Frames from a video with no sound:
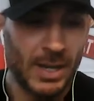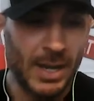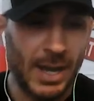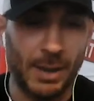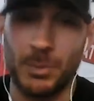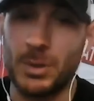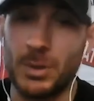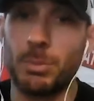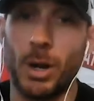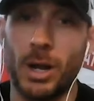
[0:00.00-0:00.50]

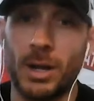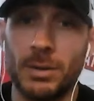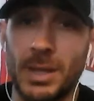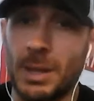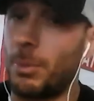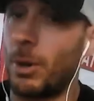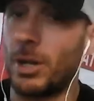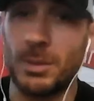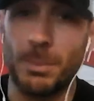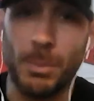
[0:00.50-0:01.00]
And they
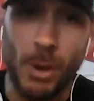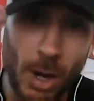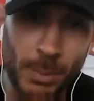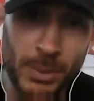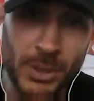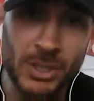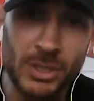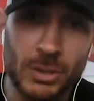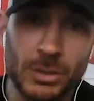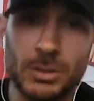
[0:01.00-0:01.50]
brought the
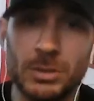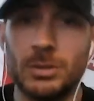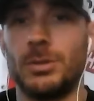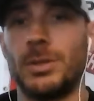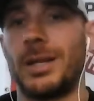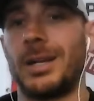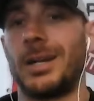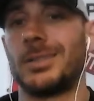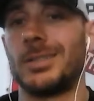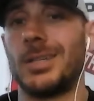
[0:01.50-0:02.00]
barbecue,
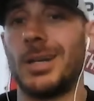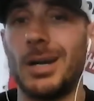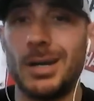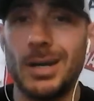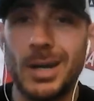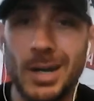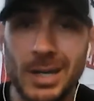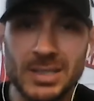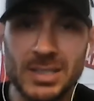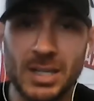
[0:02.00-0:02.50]
they got the
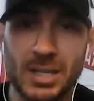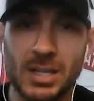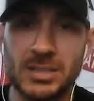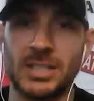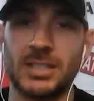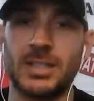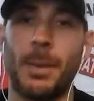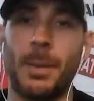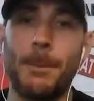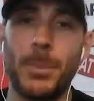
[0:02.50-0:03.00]
hot dogs,
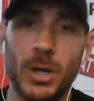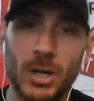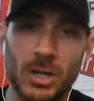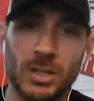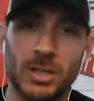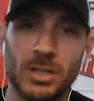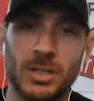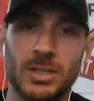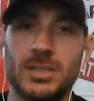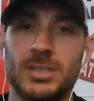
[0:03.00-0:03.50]
got the
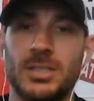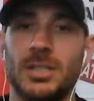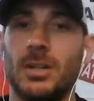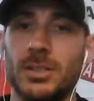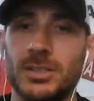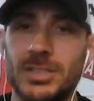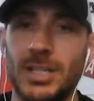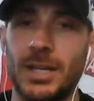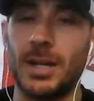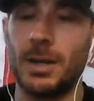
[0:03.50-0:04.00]
burgers, they're
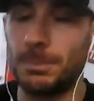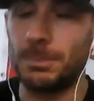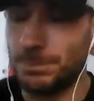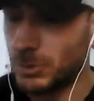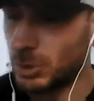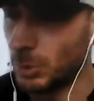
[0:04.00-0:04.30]
all set up.